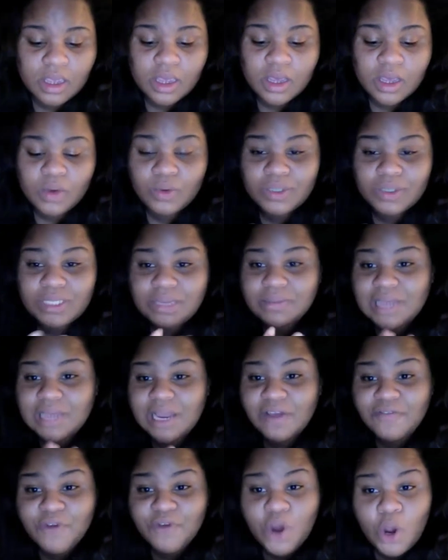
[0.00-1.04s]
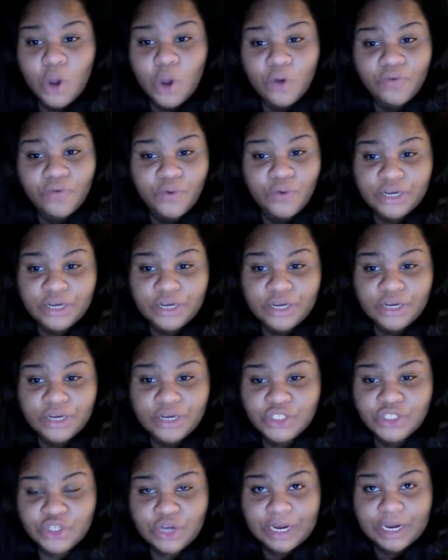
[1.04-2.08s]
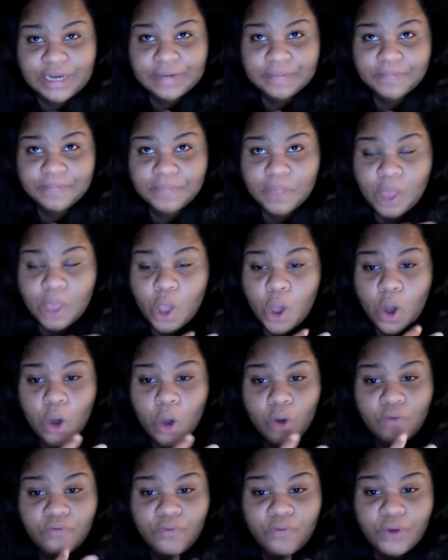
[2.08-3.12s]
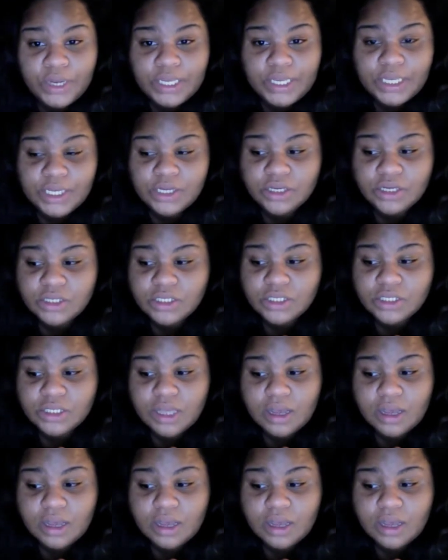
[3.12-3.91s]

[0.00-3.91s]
we stopped talking for a whole 4 years straight. Whole 4 years.